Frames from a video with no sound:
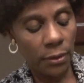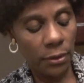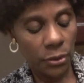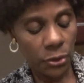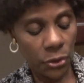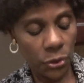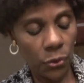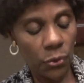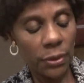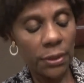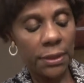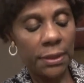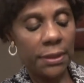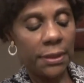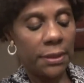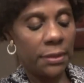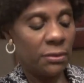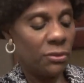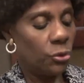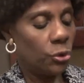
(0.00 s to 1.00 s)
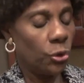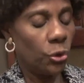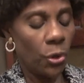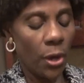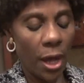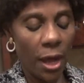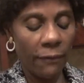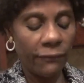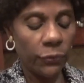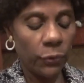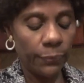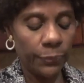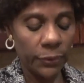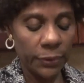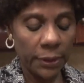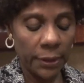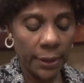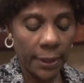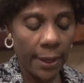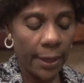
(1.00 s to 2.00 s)
So you don't have to
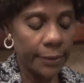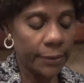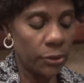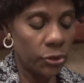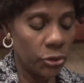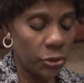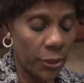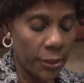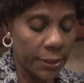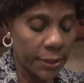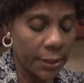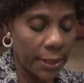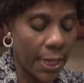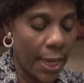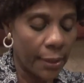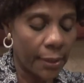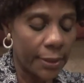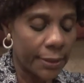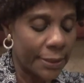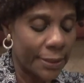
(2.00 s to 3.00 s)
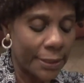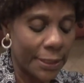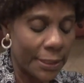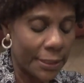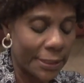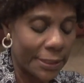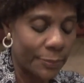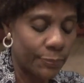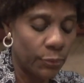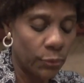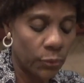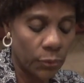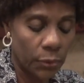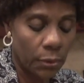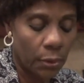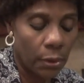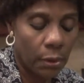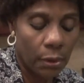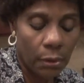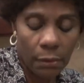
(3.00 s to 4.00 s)
put a lot, just like a
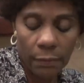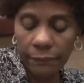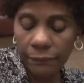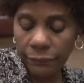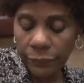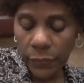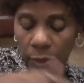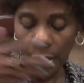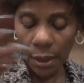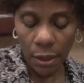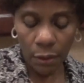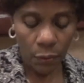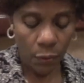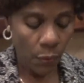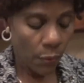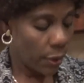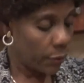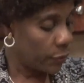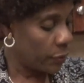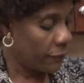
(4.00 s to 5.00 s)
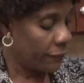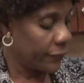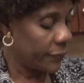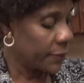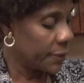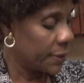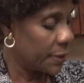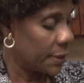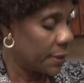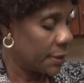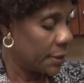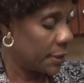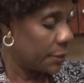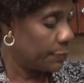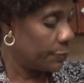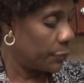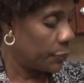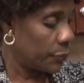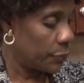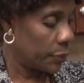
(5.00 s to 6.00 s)
teaspoon or a quarter of a
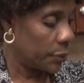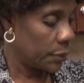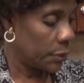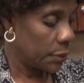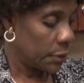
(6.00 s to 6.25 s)
teaspoon,